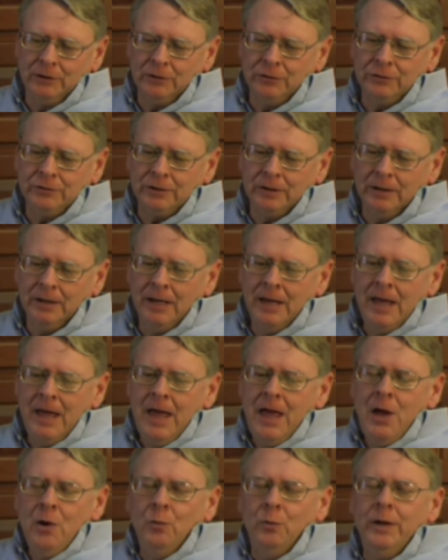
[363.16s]

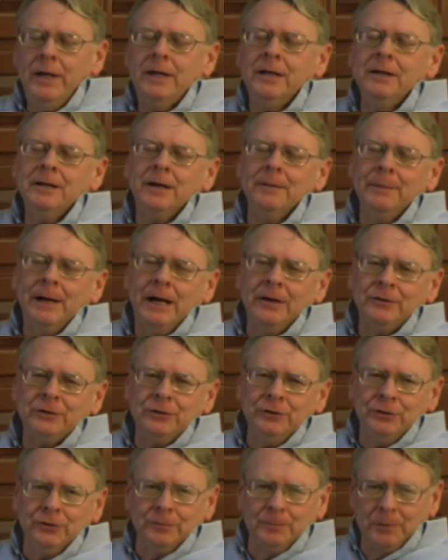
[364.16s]
evolution we can come out
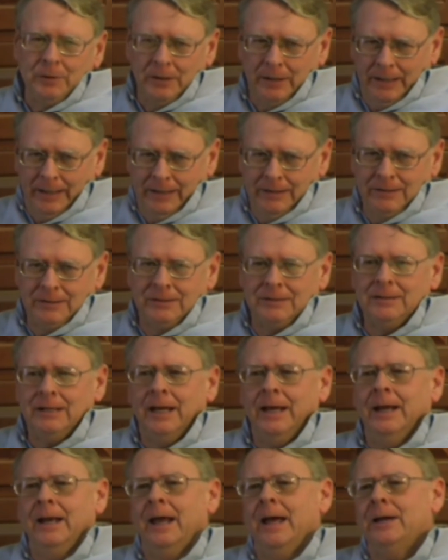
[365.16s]
to your place
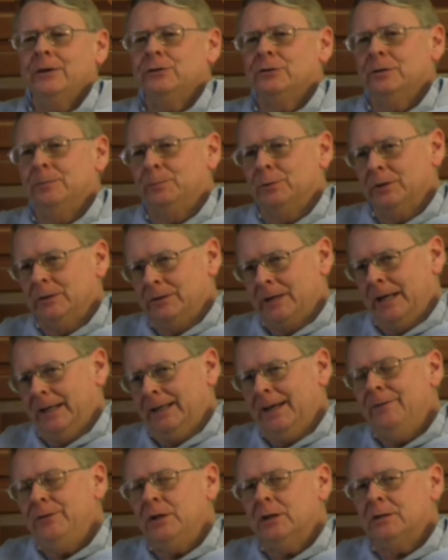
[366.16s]
and actually
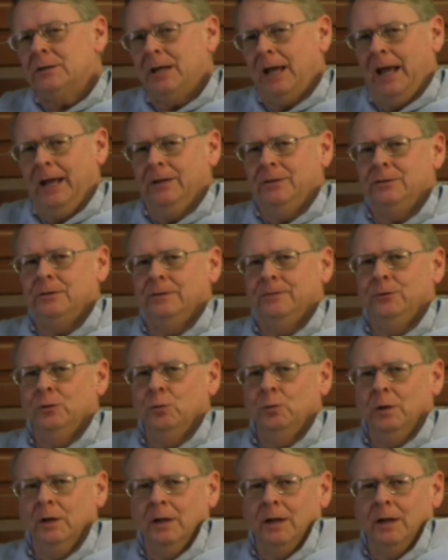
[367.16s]
present, give you a taste, if you